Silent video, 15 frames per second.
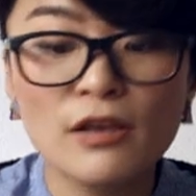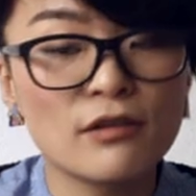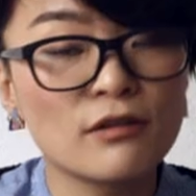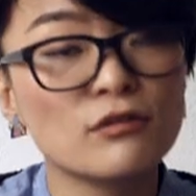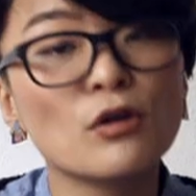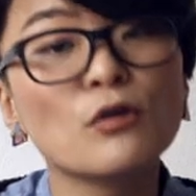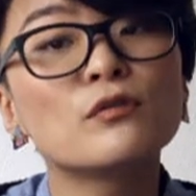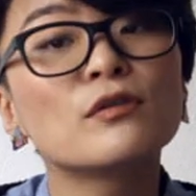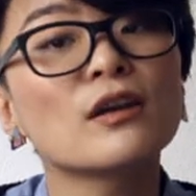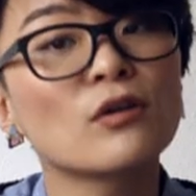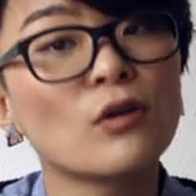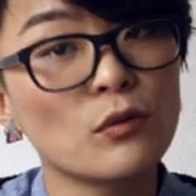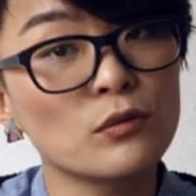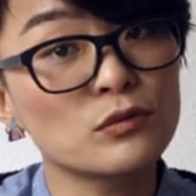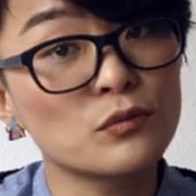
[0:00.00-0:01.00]
the note that
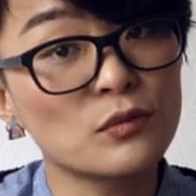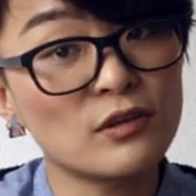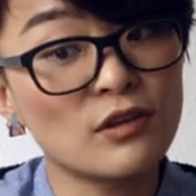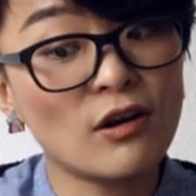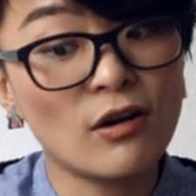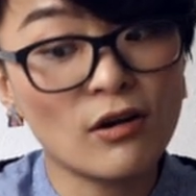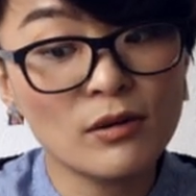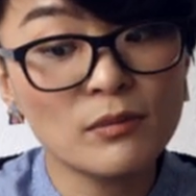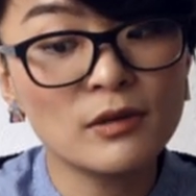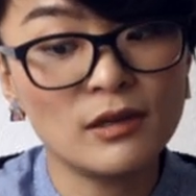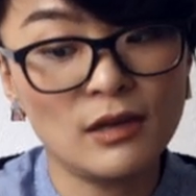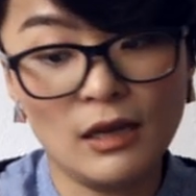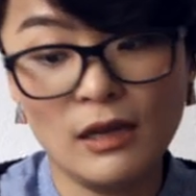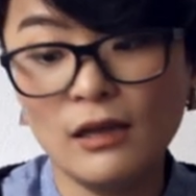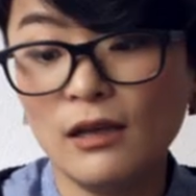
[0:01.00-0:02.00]
goes with the
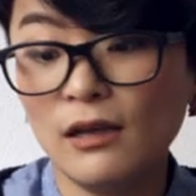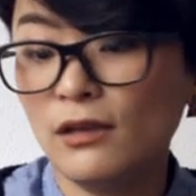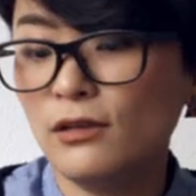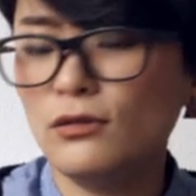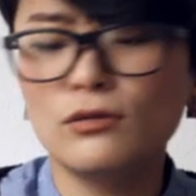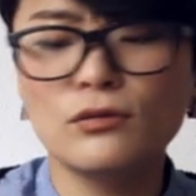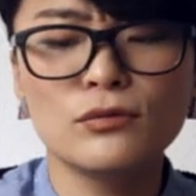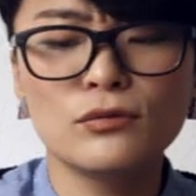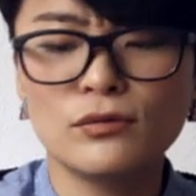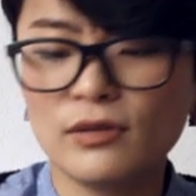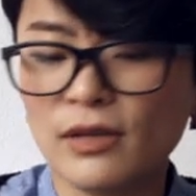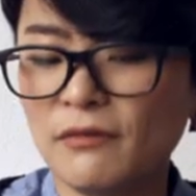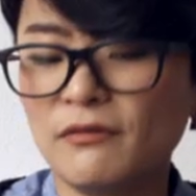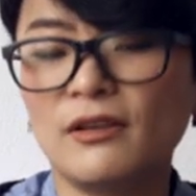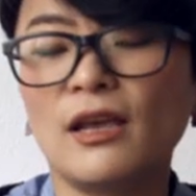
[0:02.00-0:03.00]
harmony, you
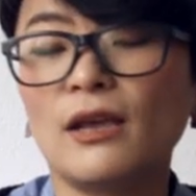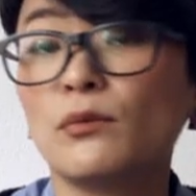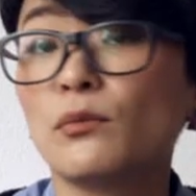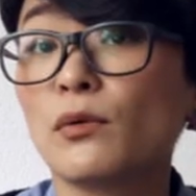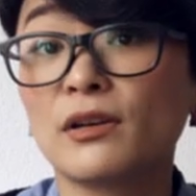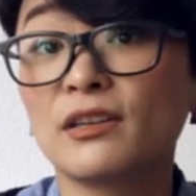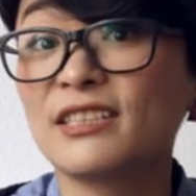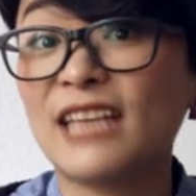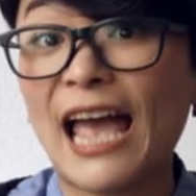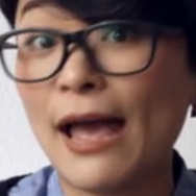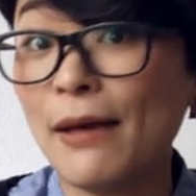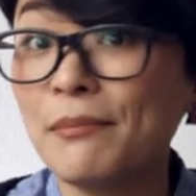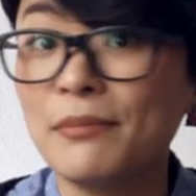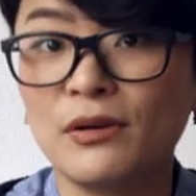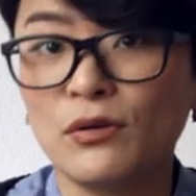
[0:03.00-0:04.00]
navigate what is
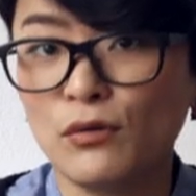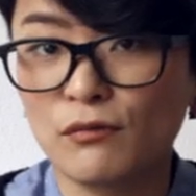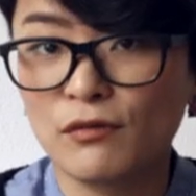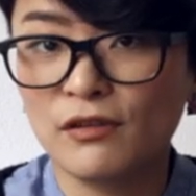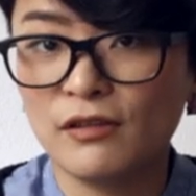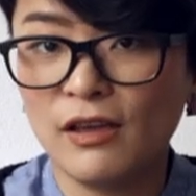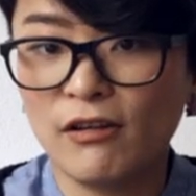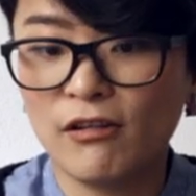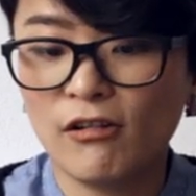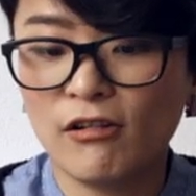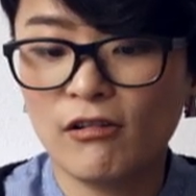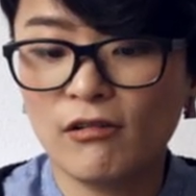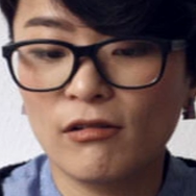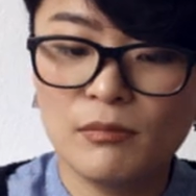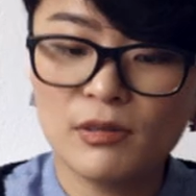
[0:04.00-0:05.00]
happening over there.
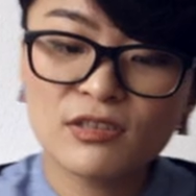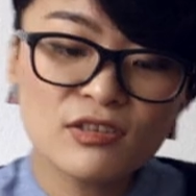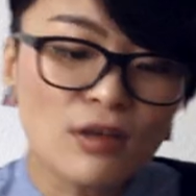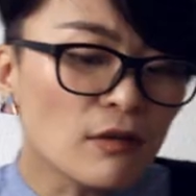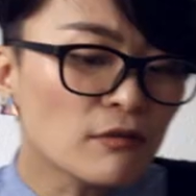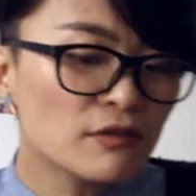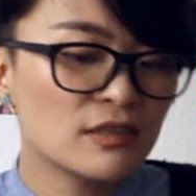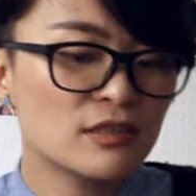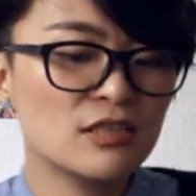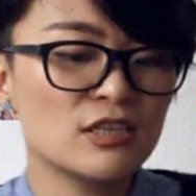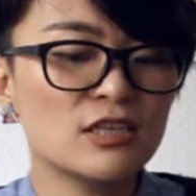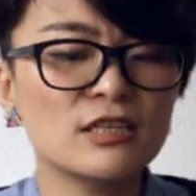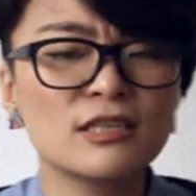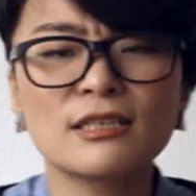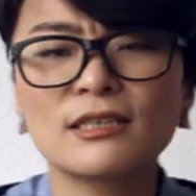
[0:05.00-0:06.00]
But solfège
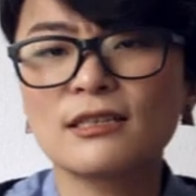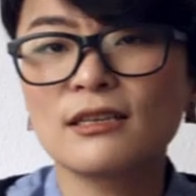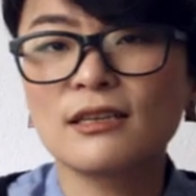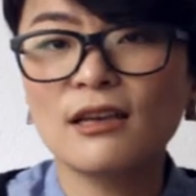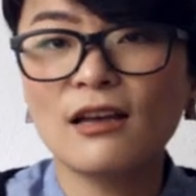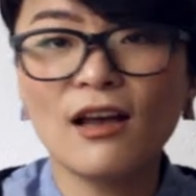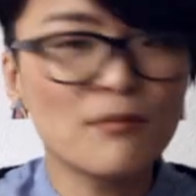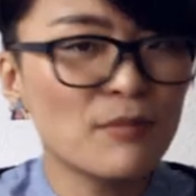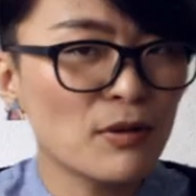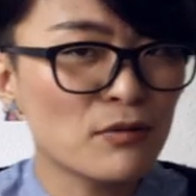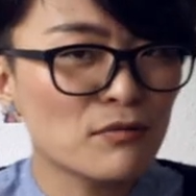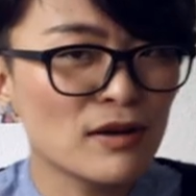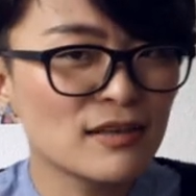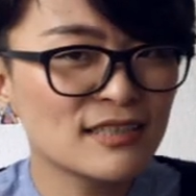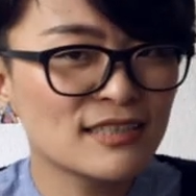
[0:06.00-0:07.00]
is about
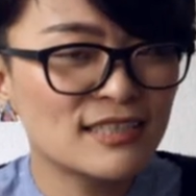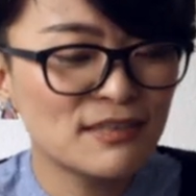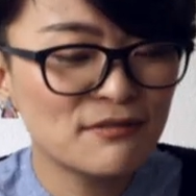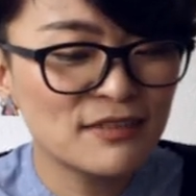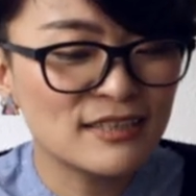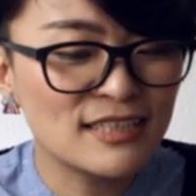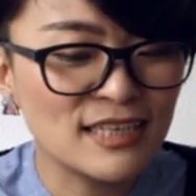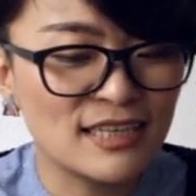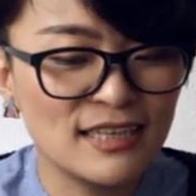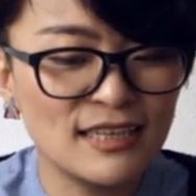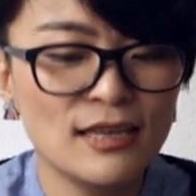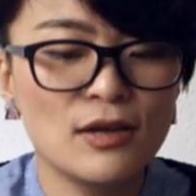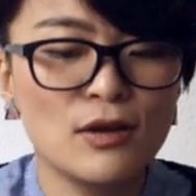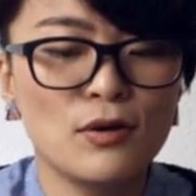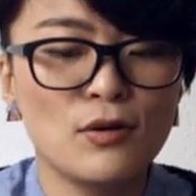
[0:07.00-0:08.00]
relativity.
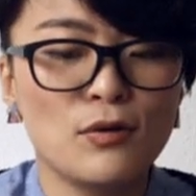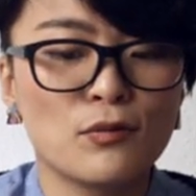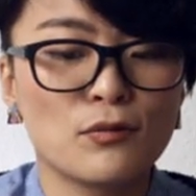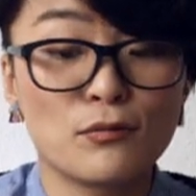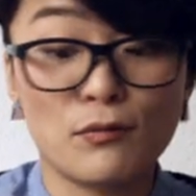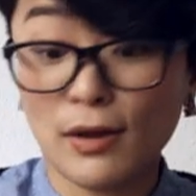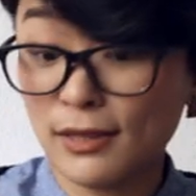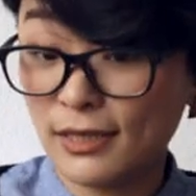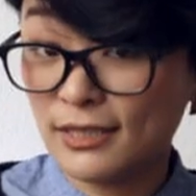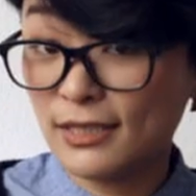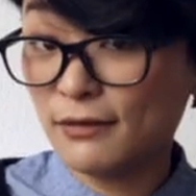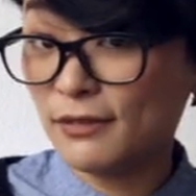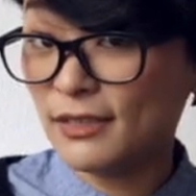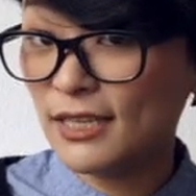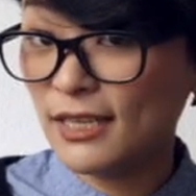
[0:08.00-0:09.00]

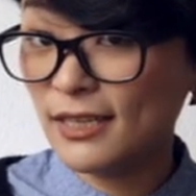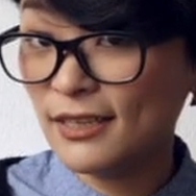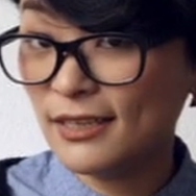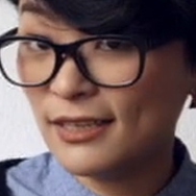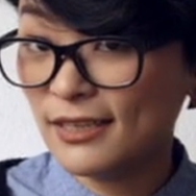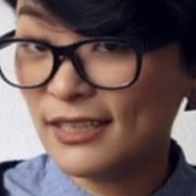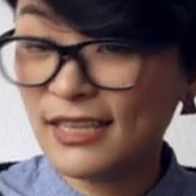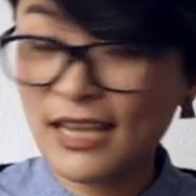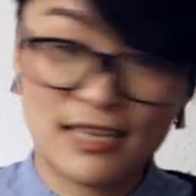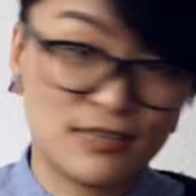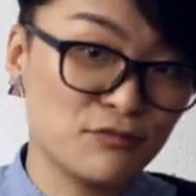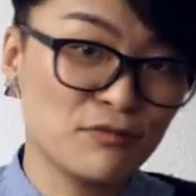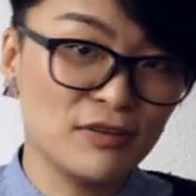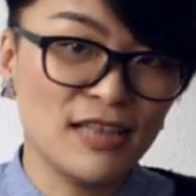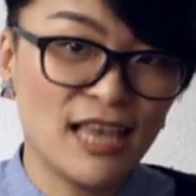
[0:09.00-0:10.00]
Relativity?
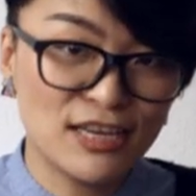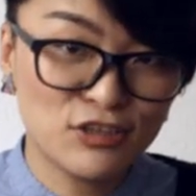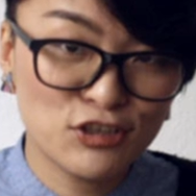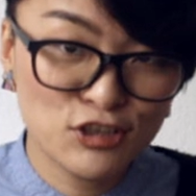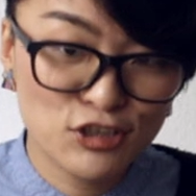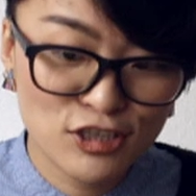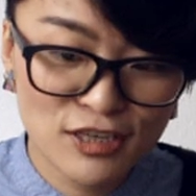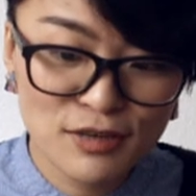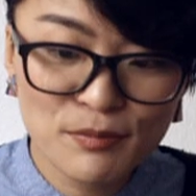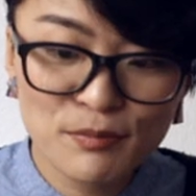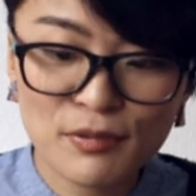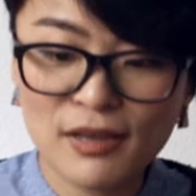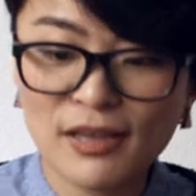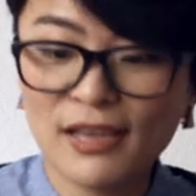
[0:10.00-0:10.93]
Yes, relationship